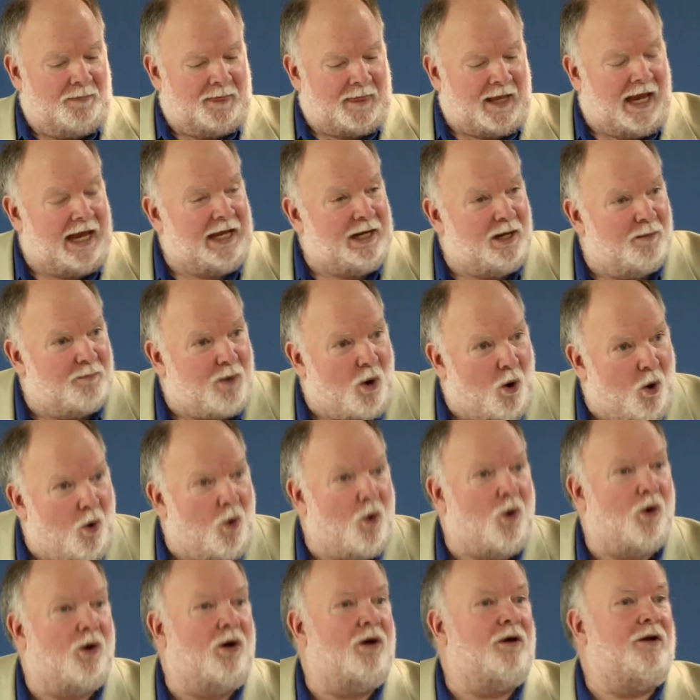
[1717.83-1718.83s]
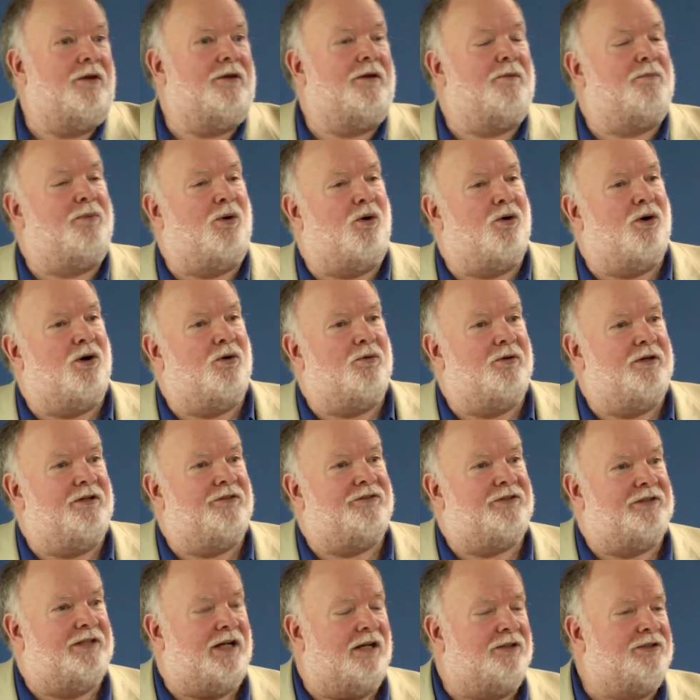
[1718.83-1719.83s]
and abhor the porno
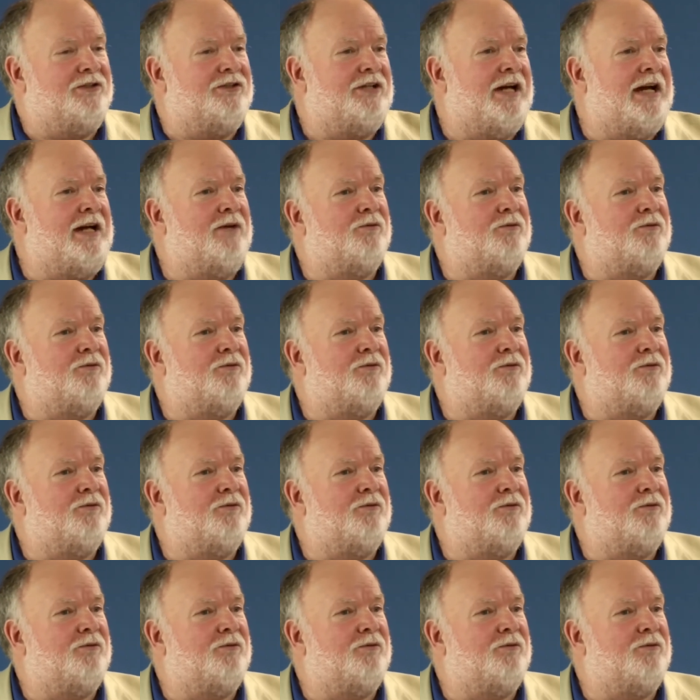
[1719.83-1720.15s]
industry. Dr. Diane